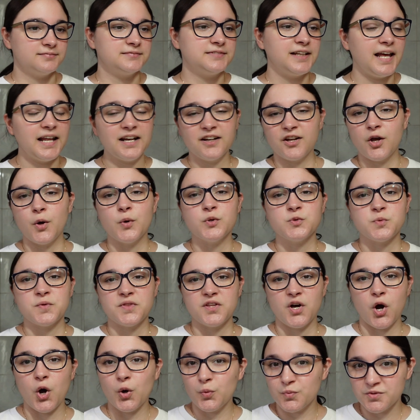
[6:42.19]
kind of goes with
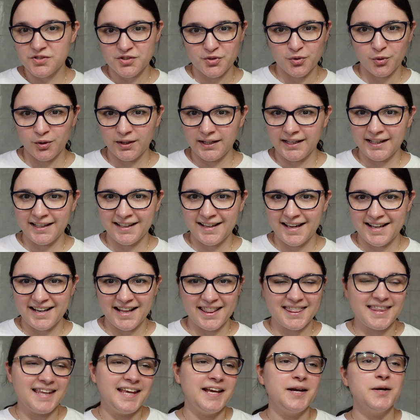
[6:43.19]
the homeschooling kind
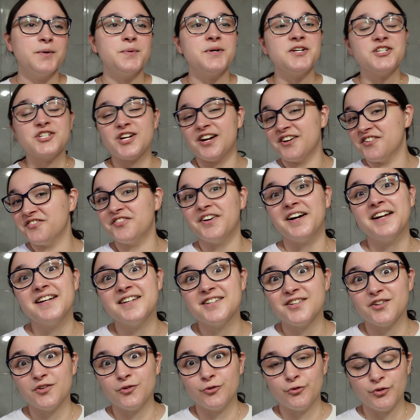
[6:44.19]
of thing, which I
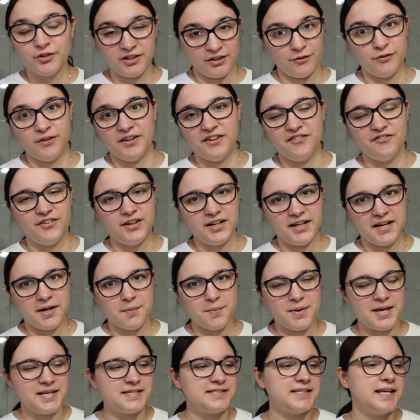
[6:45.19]
find really, really fun and
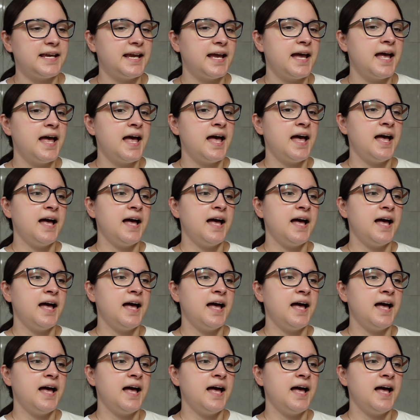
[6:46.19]
amazing.